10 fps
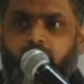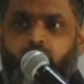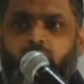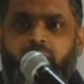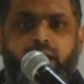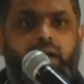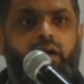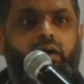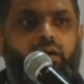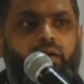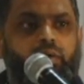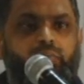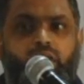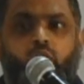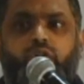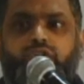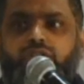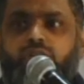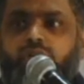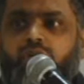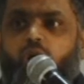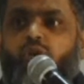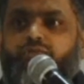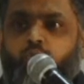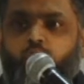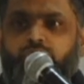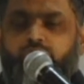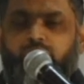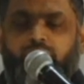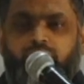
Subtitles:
We're here because of torture.